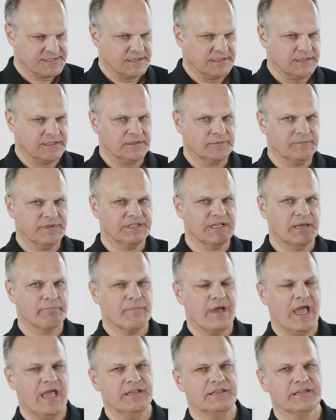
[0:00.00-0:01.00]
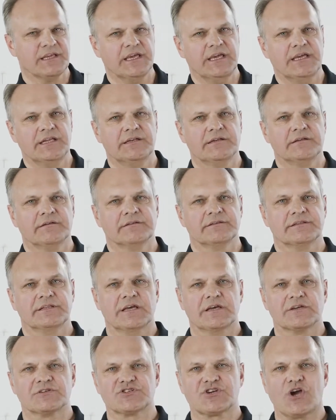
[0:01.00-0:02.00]
When screwing in the
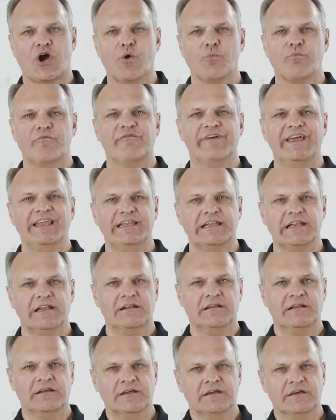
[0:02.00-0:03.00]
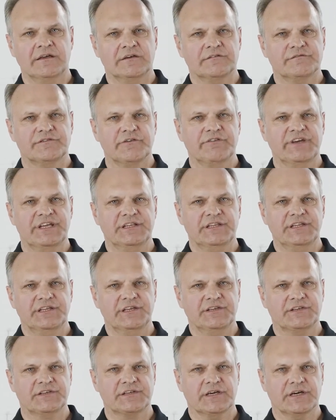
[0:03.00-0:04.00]
spiral, I use two cordless drill
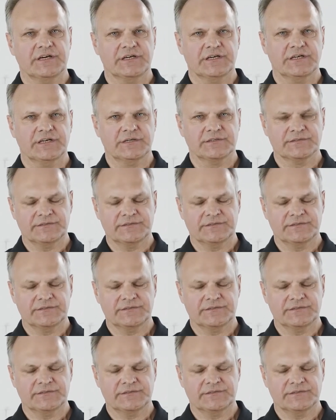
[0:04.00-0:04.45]
settings.